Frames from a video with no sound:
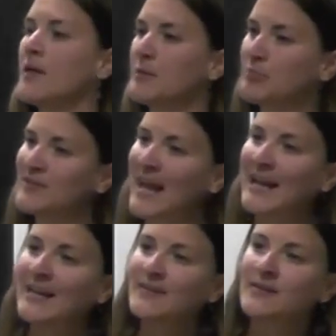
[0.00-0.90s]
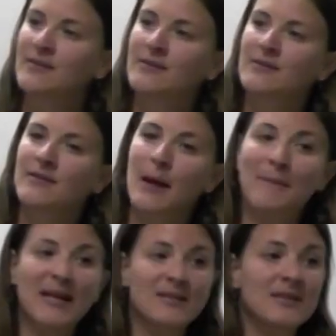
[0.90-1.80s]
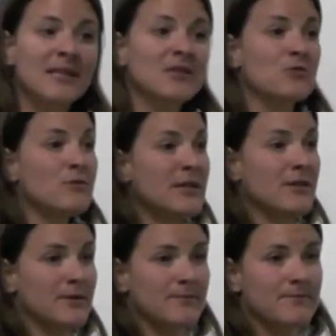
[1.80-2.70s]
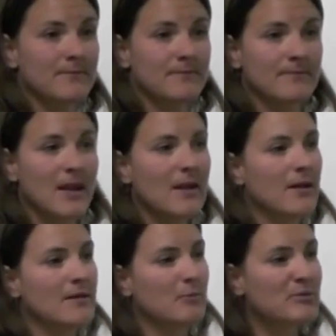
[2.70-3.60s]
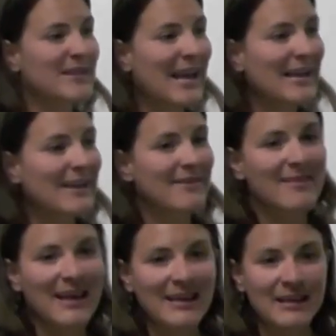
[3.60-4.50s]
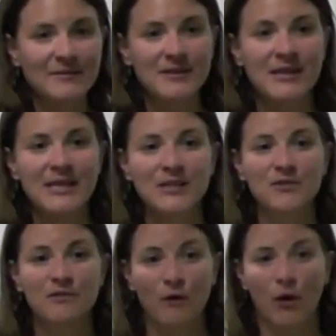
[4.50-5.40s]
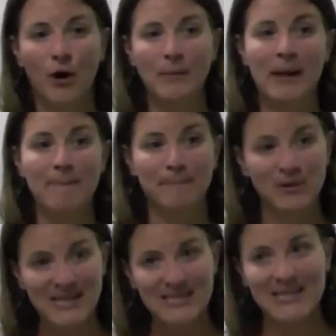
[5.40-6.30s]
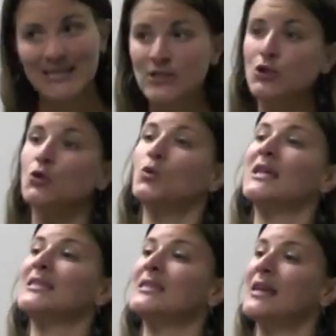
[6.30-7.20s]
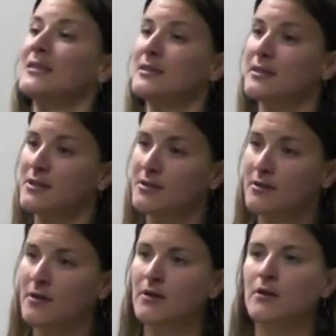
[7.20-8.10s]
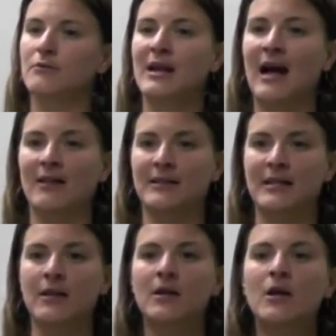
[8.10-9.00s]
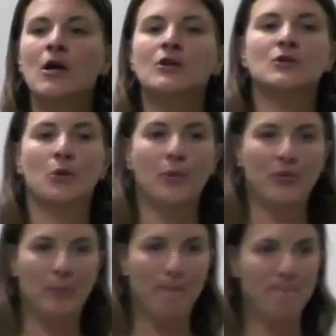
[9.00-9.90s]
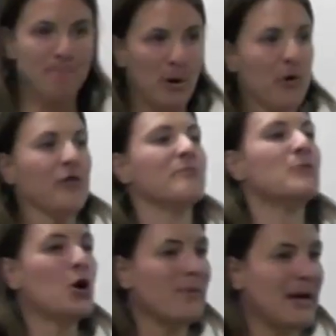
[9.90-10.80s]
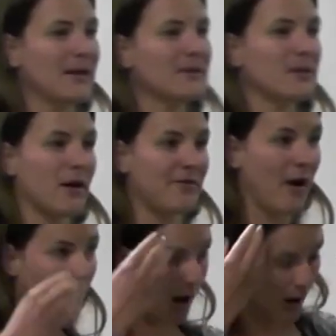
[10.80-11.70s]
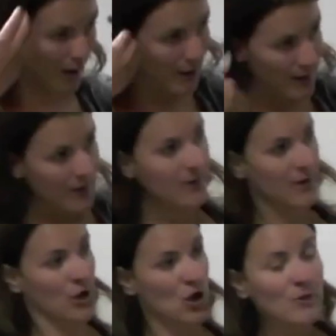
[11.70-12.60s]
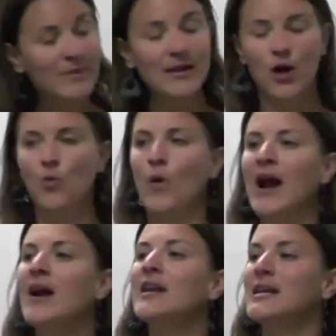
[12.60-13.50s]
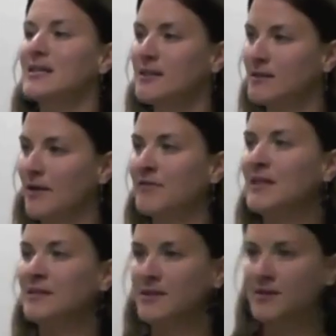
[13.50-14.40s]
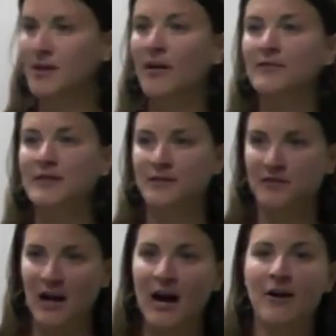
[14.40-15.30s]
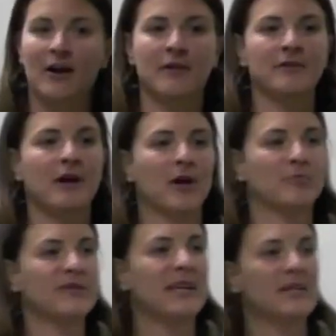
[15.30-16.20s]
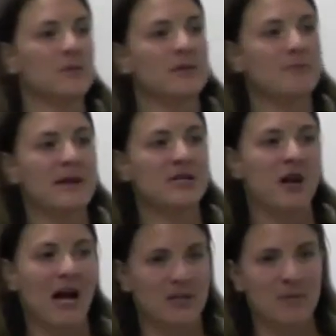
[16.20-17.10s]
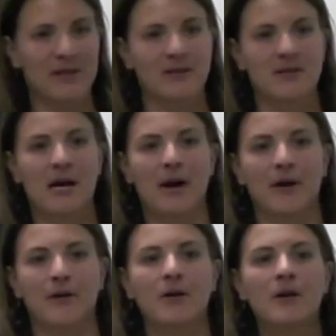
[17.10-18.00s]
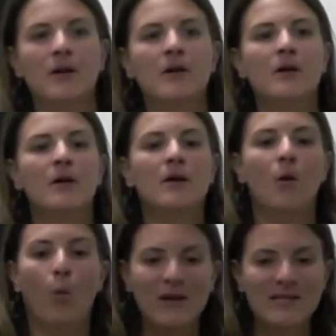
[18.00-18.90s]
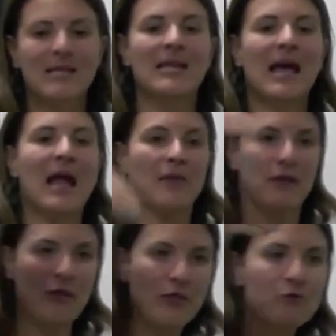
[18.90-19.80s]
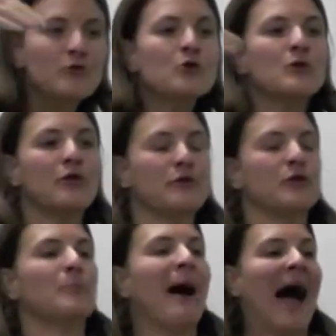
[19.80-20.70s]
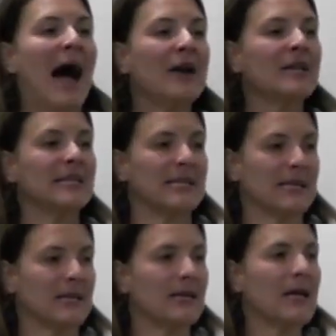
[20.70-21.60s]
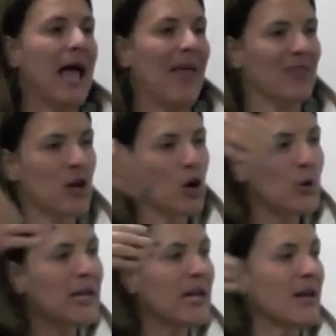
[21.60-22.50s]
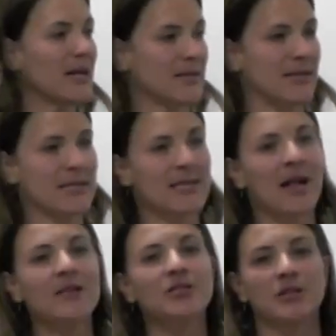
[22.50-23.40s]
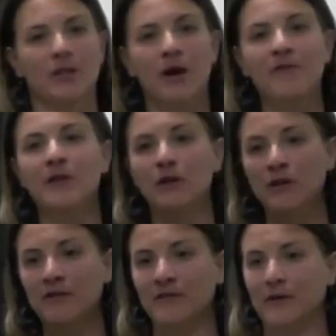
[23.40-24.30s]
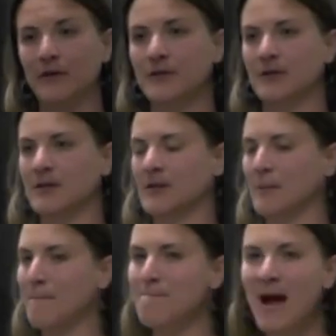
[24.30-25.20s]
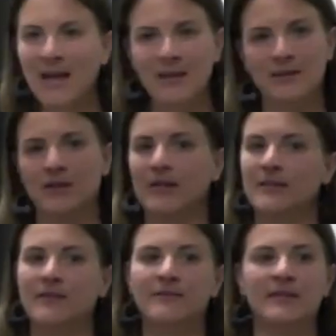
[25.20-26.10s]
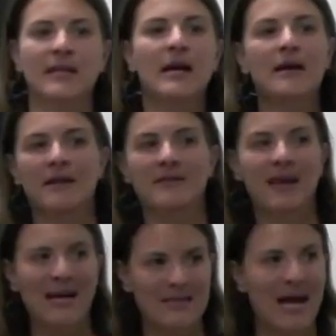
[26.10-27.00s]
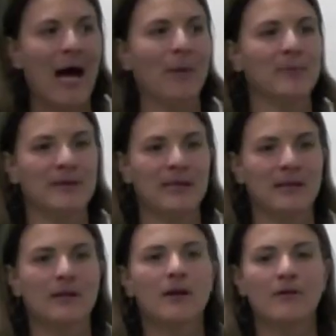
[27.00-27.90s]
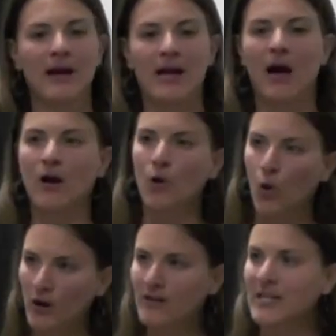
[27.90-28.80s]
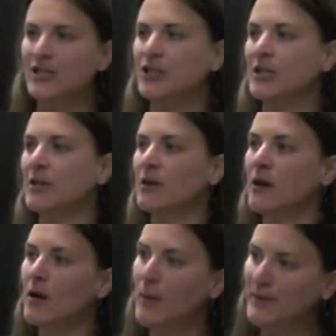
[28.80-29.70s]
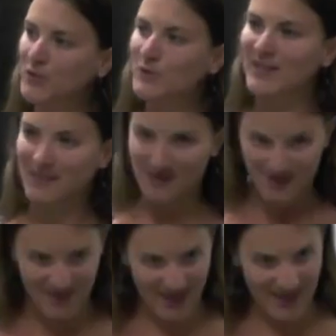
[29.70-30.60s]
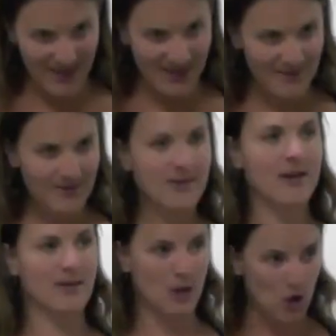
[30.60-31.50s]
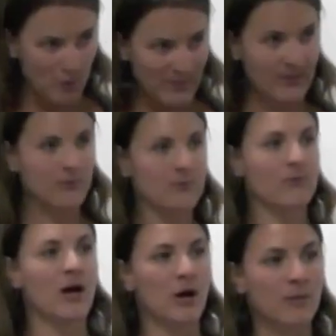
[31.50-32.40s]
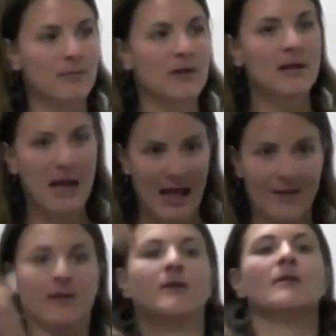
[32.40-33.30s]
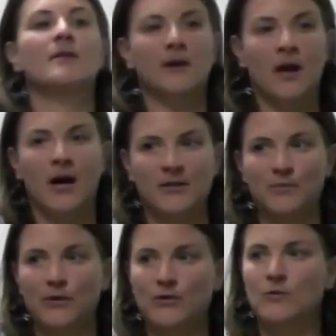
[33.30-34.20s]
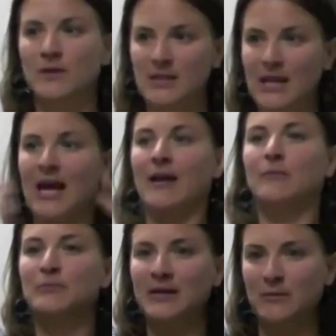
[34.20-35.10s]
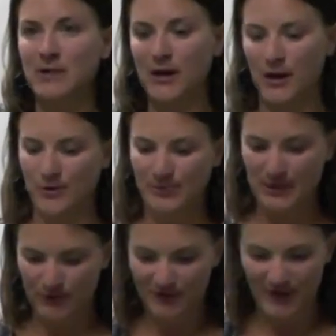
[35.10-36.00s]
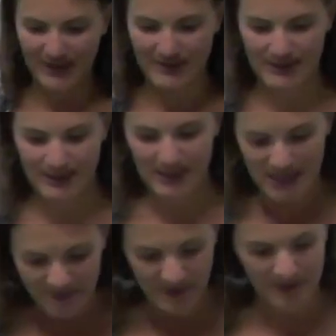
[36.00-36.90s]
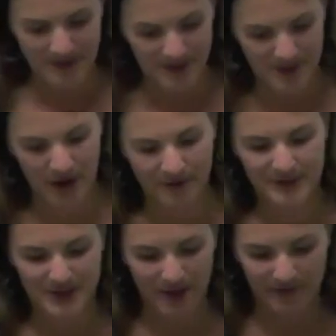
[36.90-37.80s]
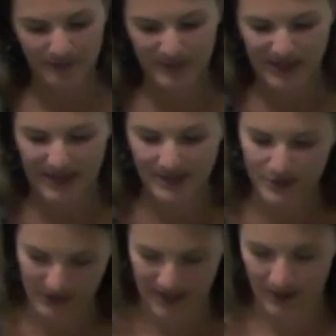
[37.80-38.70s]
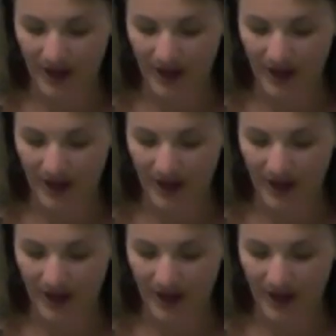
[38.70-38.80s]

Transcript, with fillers: the planet that makes things real, the planet that gives things form and brings it into consensus reality. So the birth moment of our human awareness of these discoveries of Chiron and the three outer planets was a major aspect to Saturn. Once again, the through and through patterning and the coherence and the intelligence of the universe and this immaculate creativity that's happening, right? A correlation between psyche in the human realm and the cosmos, once again being mirrored, being reflected, even in the discoveries of the planets and